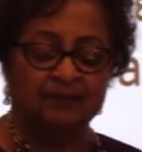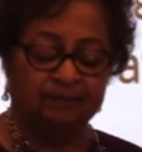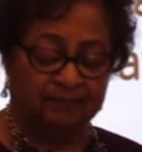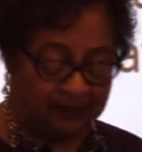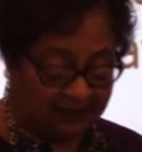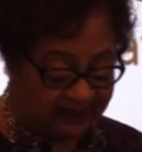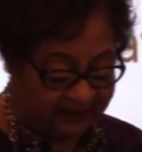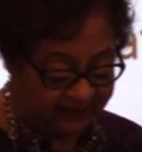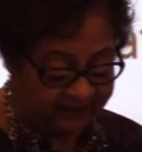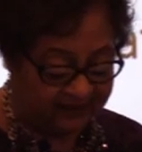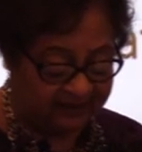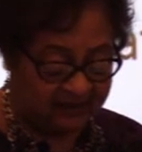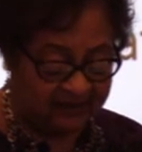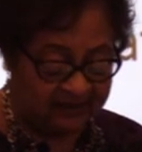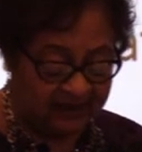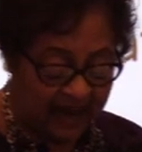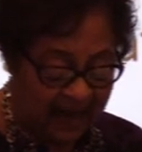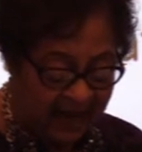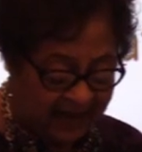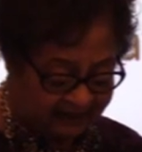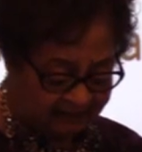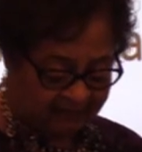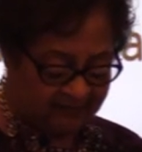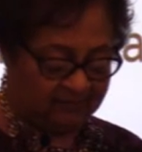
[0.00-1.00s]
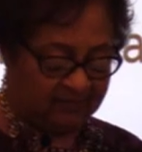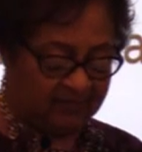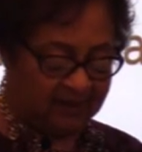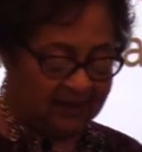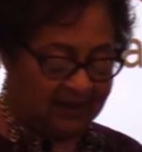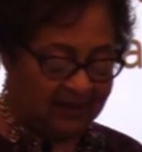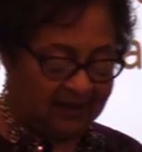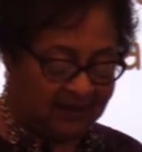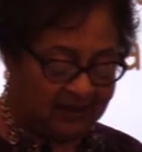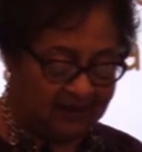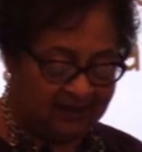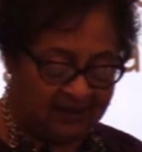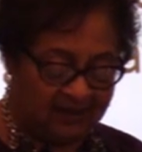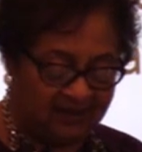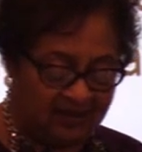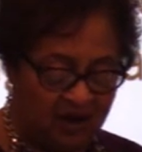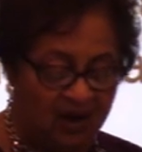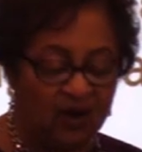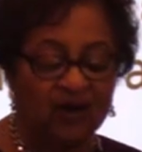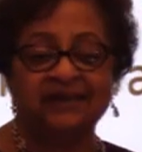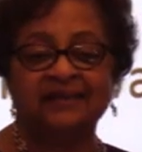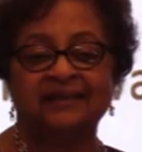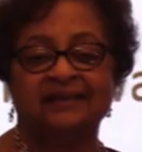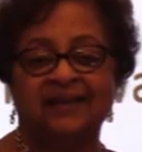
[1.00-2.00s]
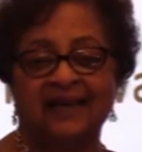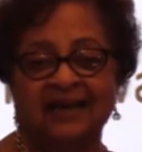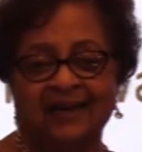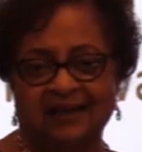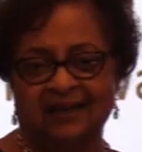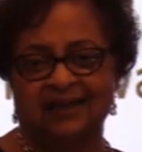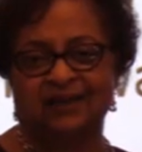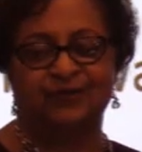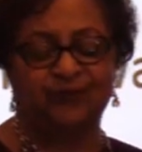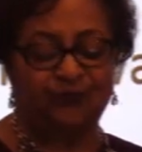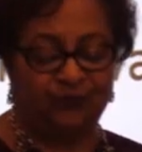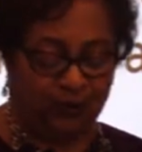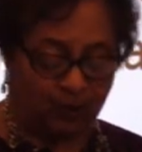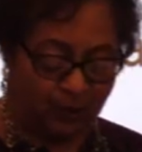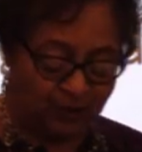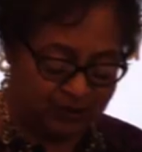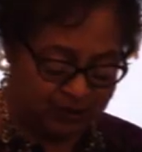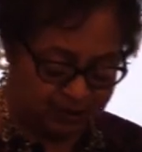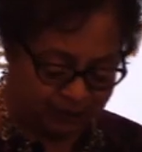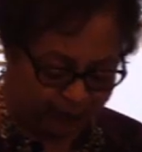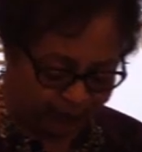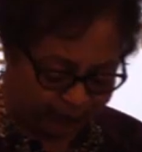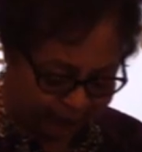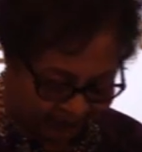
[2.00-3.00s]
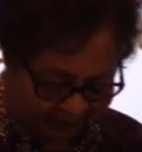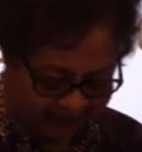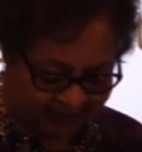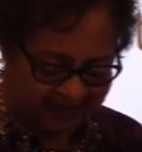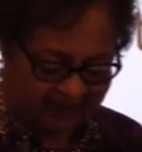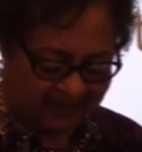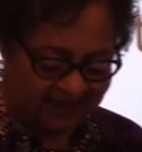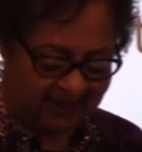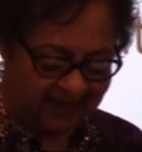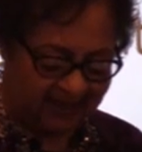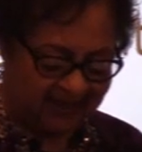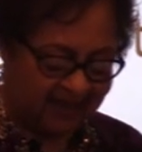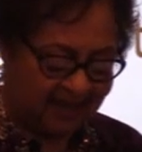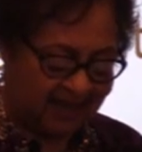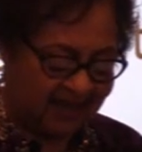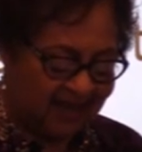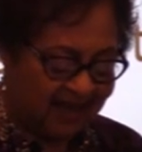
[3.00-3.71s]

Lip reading: believe it or not, it is on deck for spring.